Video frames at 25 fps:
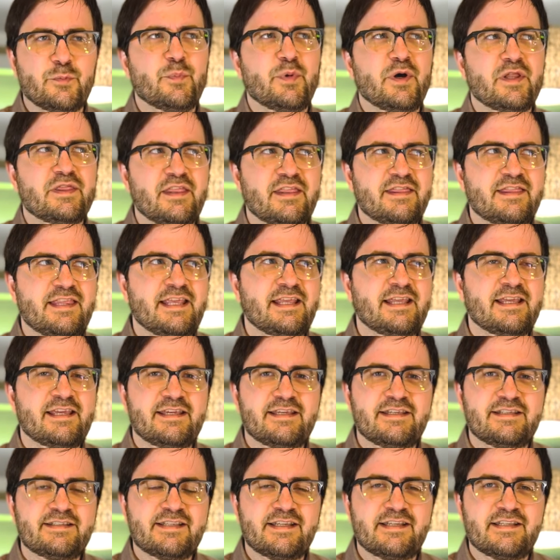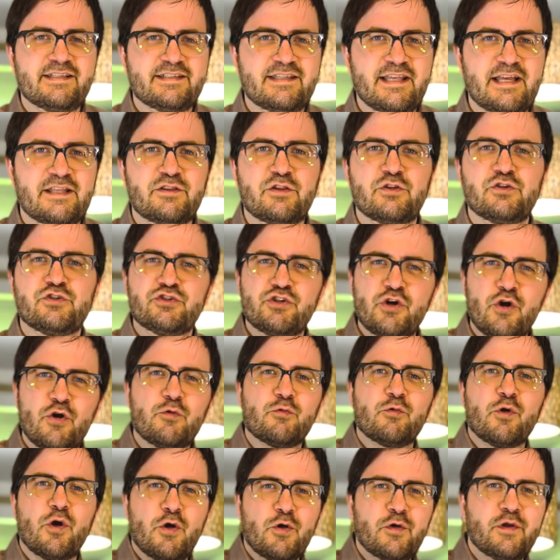But the thing is that the Joe
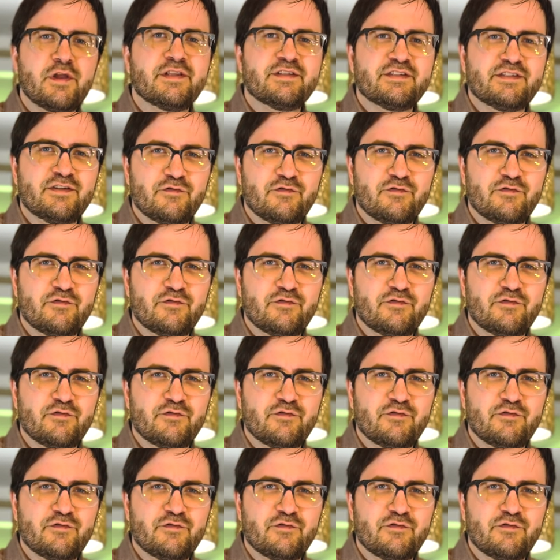Rogans